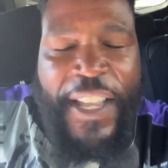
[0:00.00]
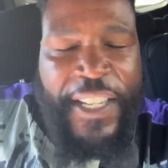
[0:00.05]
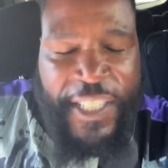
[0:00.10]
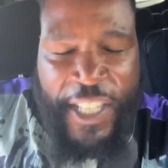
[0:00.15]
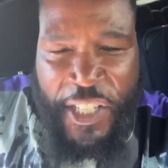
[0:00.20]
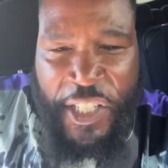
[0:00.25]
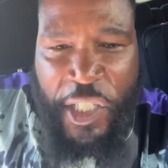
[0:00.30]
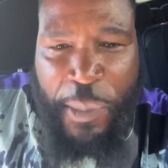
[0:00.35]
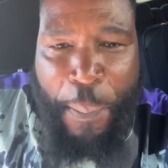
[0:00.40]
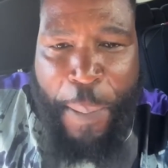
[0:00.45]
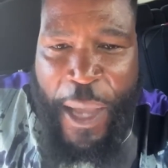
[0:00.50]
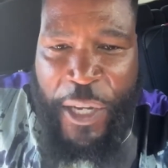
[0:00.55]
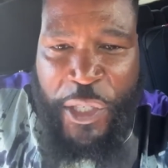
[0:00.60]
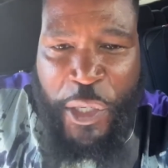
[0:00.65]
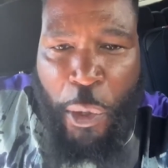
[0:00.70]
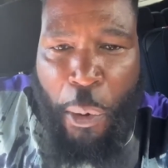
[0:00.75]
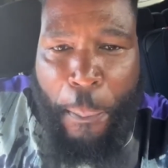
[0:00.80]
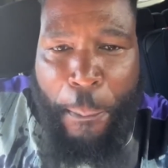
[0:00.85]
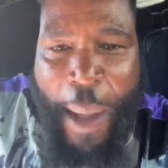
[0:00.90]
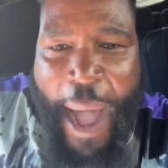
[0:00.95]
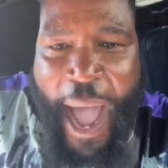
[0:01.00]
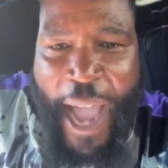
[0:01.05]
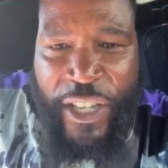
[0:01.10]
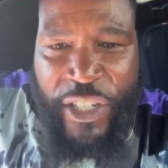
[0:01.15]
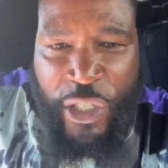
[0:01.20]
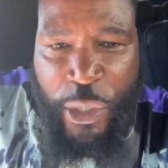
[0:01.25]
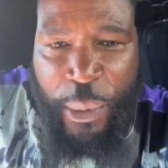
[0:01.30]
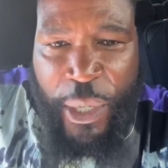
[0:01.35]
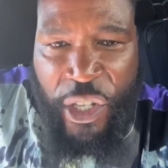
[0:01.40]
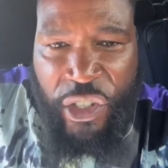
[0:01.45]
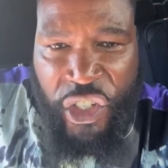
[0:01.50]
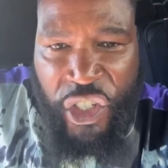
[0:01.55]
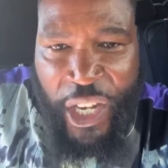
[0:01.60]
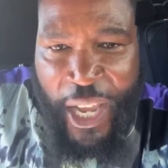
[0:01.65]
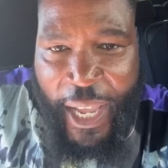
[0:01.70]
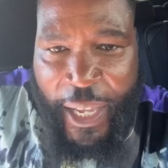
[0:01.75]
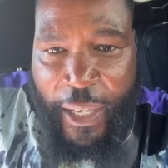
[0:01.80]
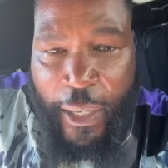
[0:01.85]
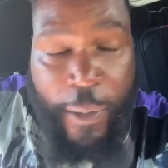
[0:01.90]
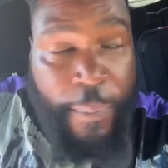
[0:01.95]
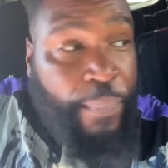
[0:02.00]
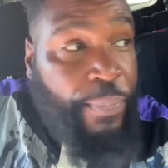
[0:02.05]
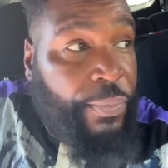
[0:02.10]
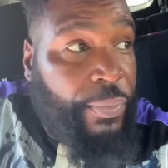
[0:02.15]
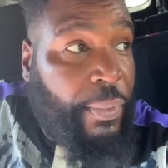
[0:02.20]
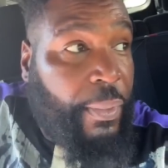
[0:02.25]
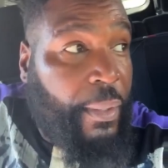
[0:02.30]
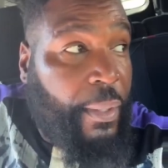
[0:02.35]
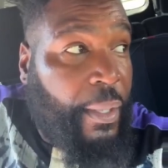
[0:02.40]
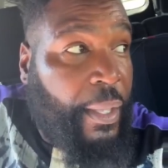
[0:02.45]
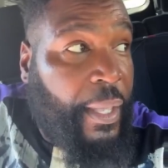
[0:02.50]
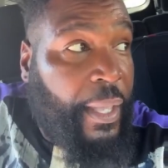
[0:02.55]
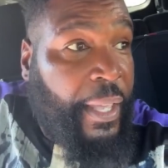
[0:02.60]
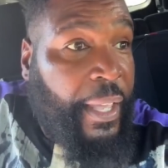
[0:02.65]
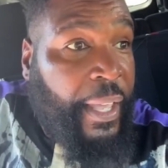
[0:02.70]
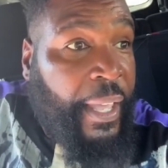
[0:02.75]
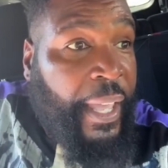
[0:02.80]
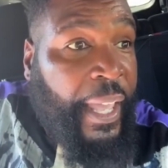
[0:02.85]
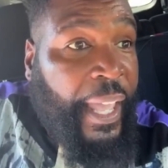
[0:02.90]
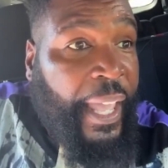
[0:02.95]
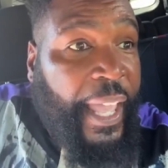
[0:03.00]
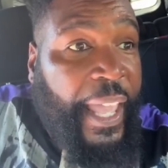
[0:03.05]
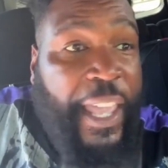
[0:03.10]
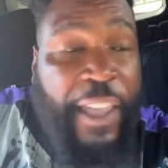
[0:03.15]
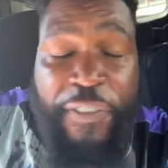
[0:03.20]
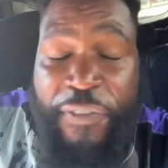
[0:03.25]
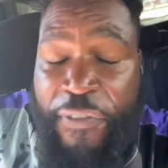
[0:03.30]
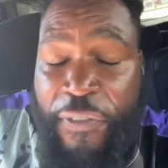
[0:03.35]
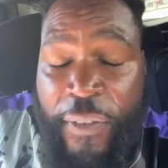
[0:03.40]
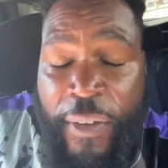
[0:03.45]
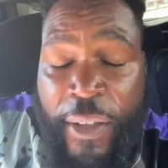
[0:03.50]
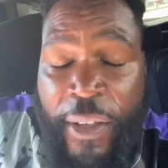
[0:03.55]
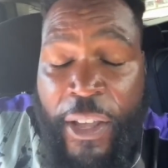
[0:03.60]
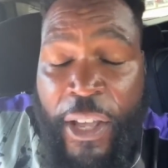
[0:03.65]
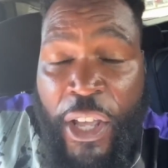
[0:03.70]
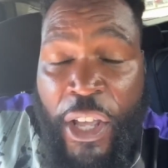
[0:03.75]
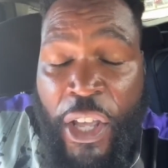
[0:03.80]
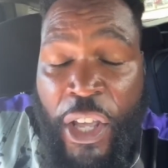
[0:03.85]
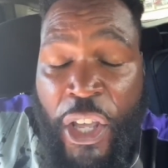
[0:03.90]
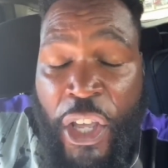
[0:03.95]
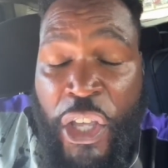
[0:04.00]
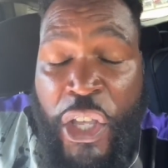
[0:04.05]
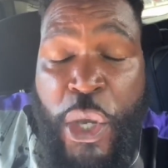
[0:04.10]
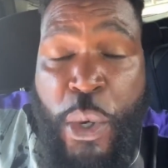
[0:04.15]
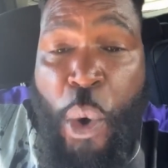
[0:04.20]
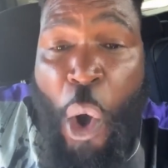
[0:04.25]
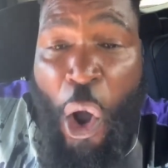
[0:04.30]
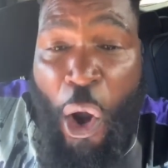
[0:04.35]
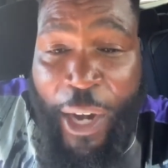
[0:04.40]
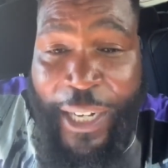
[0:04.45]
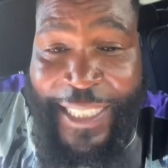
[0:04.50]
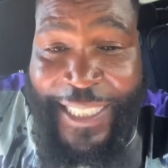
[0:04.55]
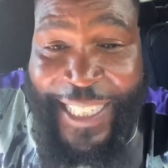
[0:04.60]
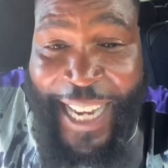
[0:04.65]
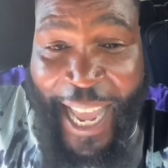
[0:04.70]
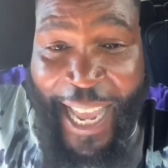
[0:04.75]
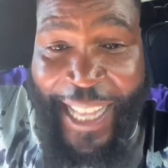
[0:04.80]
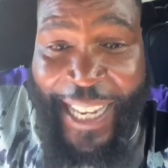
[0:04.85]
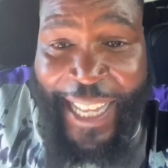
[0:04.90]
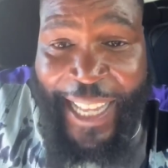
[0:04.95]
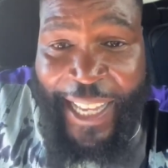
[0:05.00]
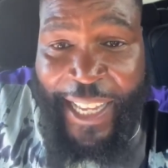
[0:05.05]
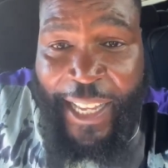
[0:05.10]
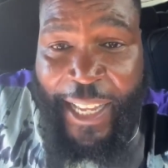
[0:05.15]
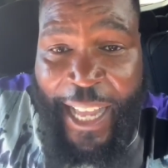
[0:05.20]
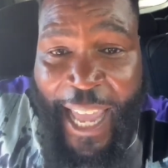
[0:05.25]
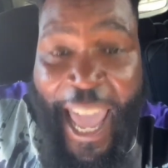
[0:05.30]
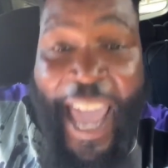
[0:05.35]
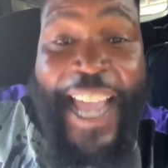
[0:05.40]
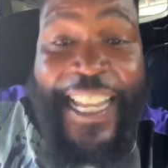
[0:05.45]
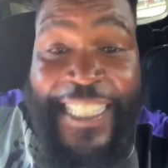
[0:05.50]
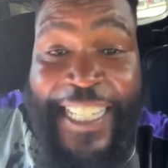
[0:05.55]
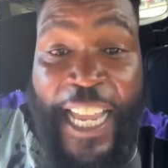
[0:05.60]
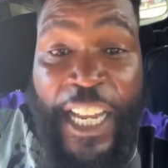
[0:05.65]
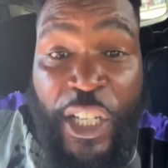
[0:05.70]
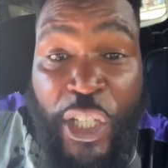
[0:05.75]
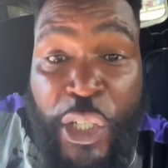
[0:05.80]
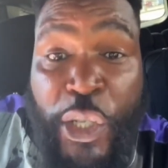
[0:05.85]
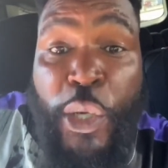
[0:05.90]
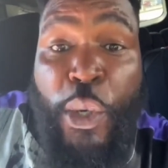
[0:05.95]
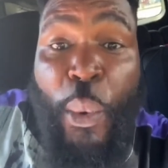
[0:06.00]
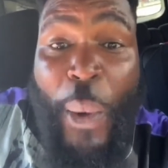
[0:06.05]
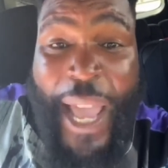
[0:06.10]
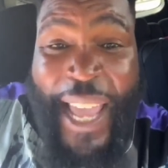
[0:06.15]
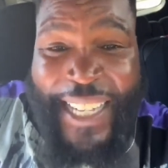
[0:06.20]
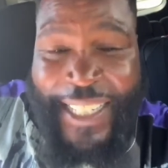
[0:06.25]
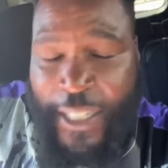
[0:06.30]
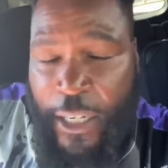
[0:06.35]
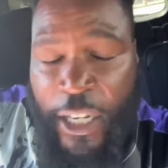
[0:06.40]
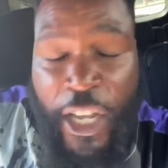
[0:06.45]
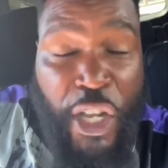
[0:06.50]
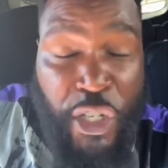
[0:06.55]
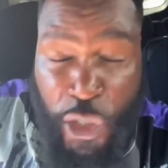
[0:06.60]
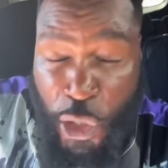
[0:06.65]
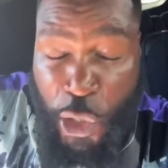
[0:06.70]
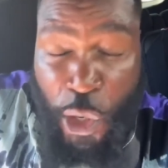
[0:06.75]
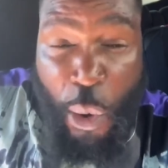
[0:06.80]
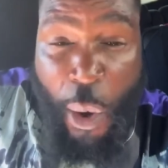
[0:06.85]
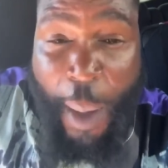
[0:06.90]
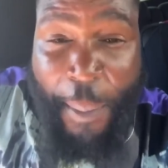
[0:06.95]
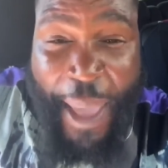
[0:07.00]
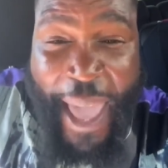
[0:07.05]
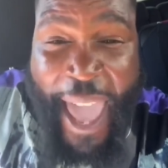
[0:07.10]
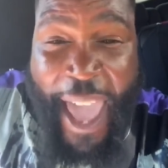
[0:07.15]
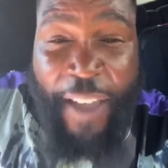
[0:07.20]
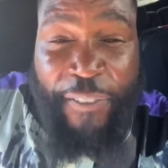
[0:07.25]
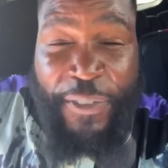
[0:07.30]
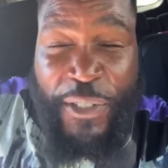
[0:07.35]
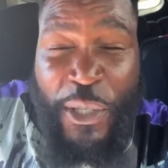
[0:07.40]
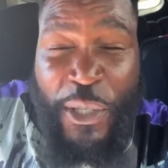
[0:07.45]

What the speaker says: there's a special box you can check if you are dating as a duet, because you know I'm going to